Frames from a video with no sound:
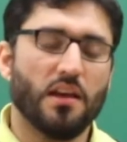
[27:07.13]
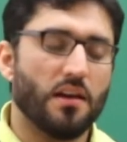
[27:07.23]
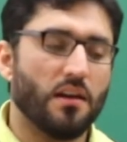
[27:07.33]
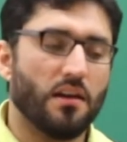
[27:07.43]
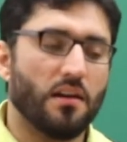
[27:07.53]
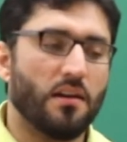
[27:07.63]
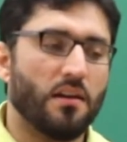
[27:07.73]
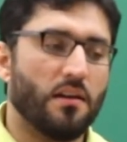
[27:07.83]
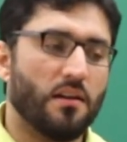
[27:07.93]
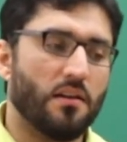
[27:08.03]

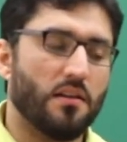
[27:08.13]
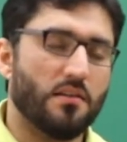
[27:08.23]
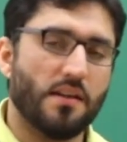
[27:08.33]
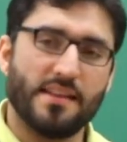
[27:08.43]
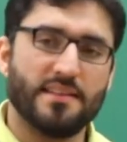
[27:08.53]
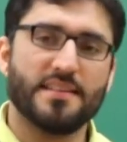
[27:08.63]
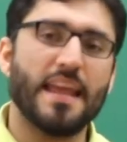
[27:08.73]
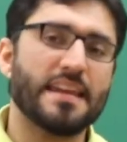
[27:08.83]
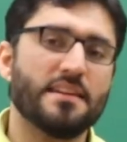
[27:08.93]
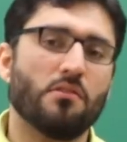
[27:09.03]
And the
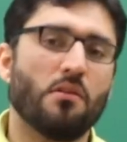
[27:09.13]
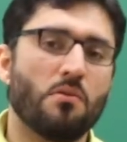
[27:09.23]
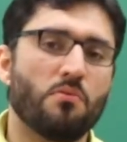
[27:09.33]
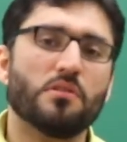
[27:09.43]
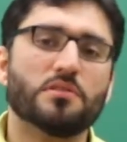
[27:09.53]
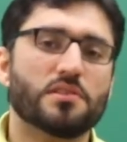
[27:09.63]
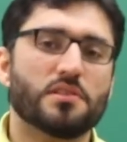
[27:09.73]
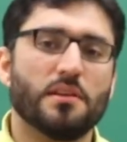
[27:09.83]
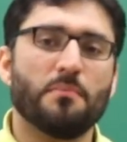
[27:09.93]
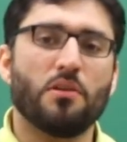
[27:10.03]
second law was
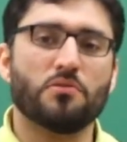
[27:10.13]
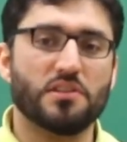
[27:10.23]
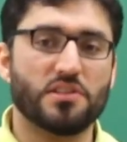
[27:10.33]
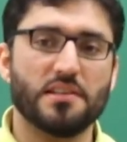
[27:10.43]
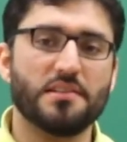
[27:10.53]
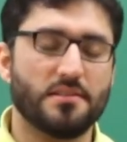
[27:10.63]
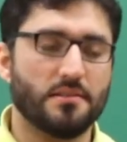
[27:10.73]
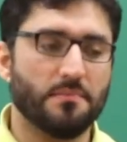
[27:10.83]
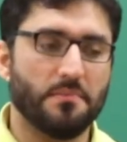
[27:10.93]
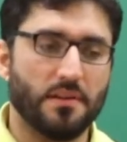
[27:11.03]
about the
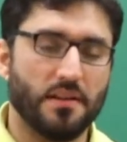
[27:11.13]
system.